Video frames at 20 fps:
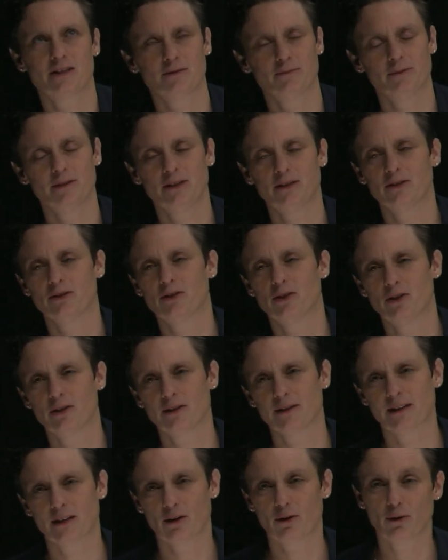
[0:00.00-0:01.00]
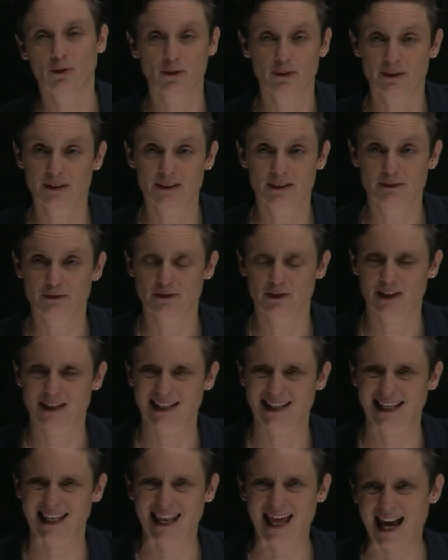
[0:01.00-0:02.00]
video on all the different
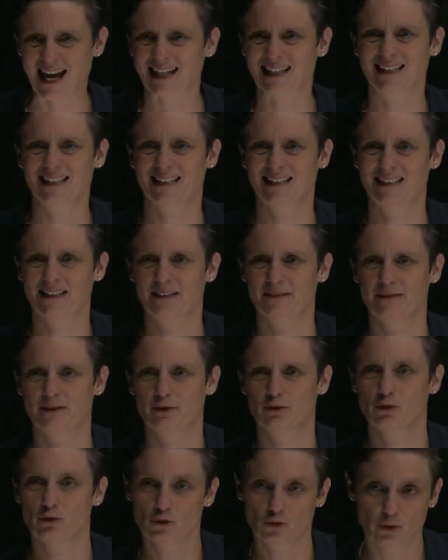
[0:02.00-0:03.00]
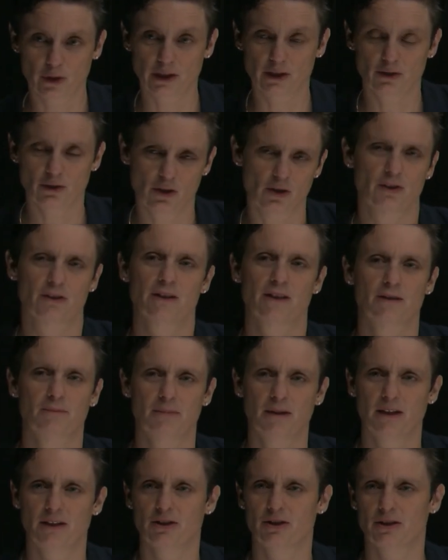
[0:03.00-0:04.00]
laxatives to treat
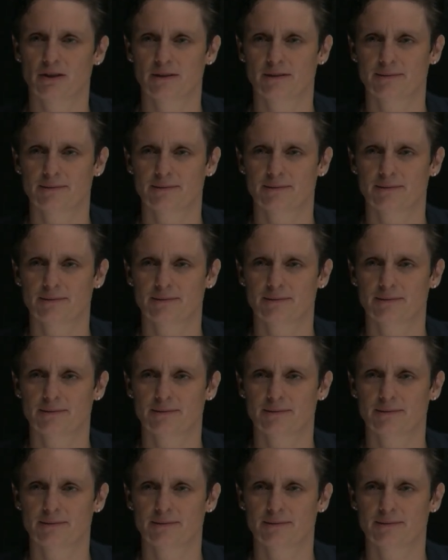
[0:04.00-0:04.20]
constipation.